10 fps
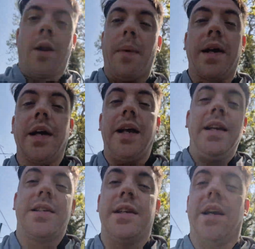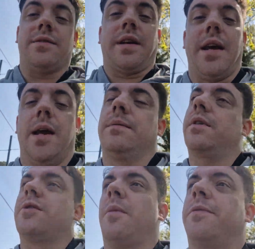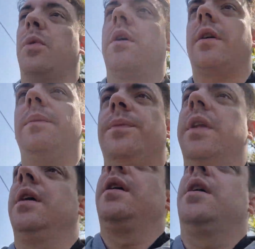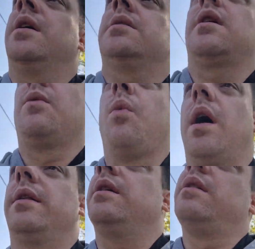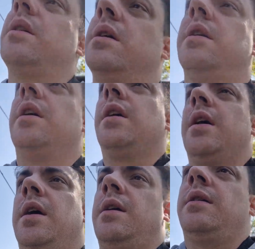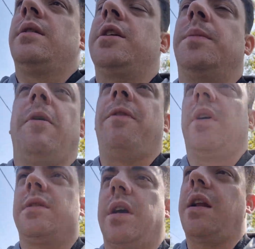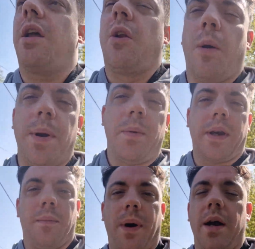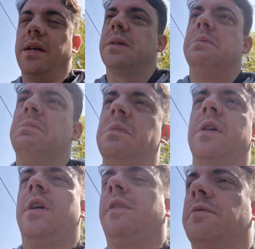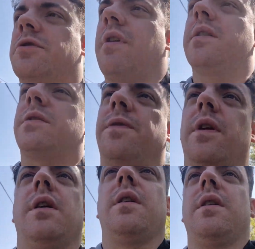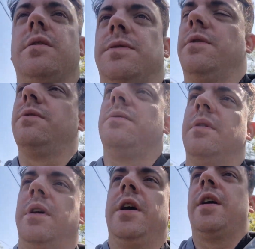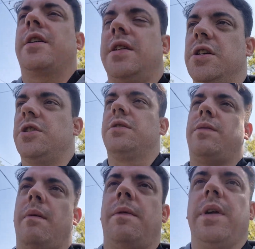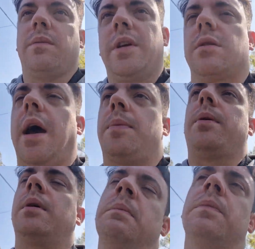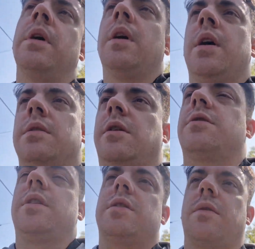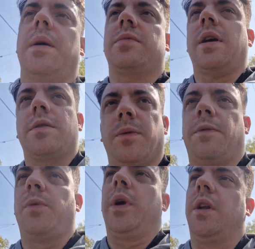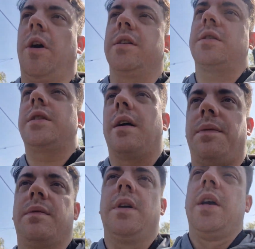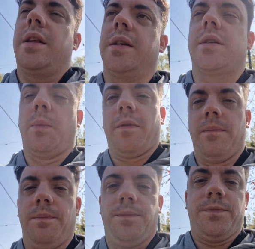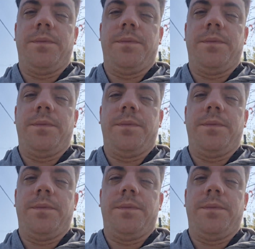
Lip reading: and I'll make it easy as I can, because I'm off to work. So one, Deebo finds out that a lot of people are getting paid through transfers, through extensions, for everything, and he's not happy. So he goes on Instagram, takes off all the 49ers stuff that he's done with him.